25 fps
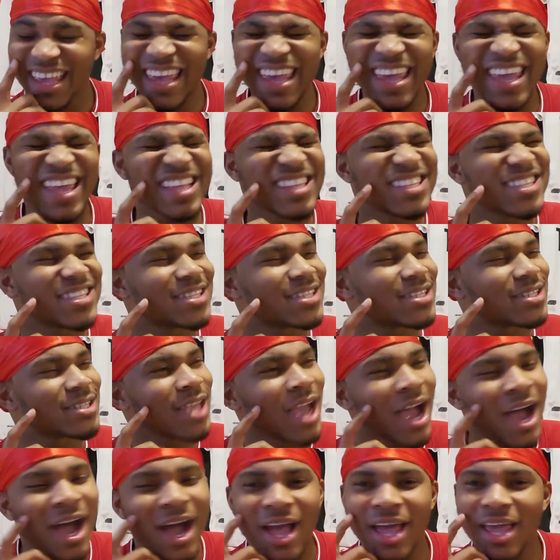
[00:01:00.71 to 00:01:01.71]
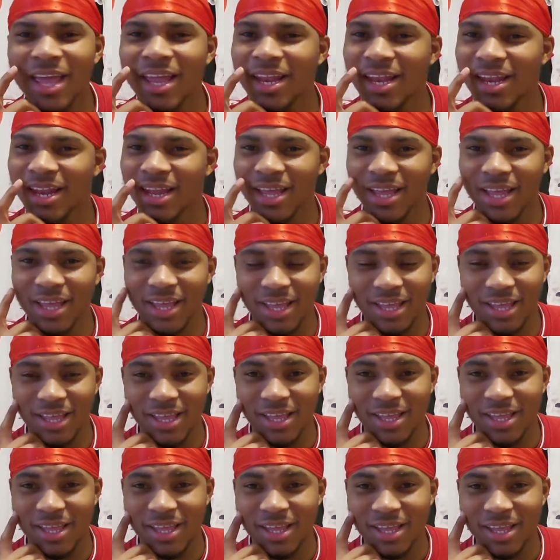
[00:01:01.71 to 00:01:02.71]
in style.
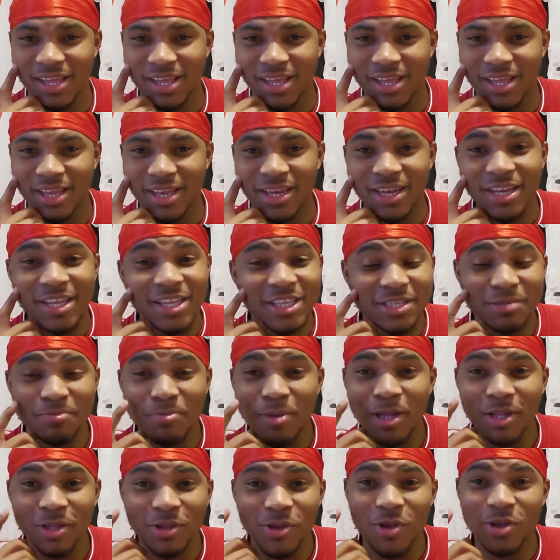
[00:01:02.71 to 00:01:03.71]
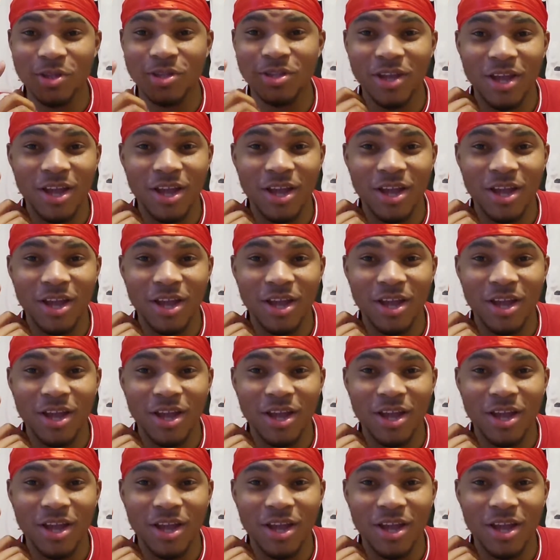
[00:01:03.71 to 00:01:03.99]
this man going to